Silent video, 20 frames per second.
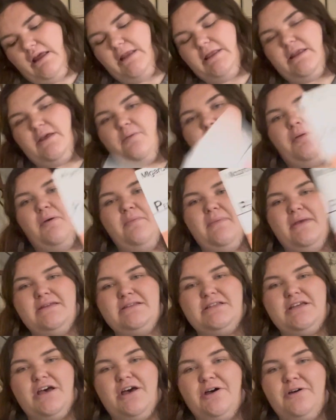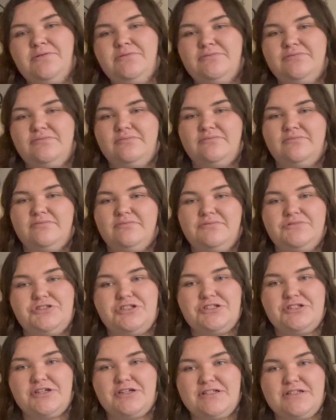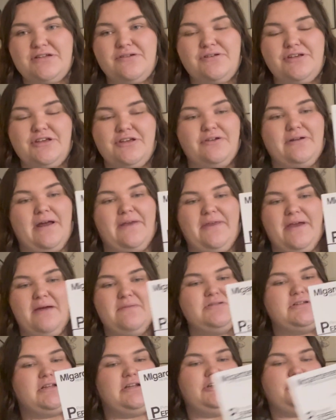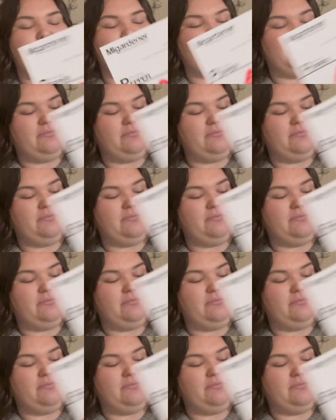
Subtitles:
the Pimento, just looks so cute. I think I'm just gonna do one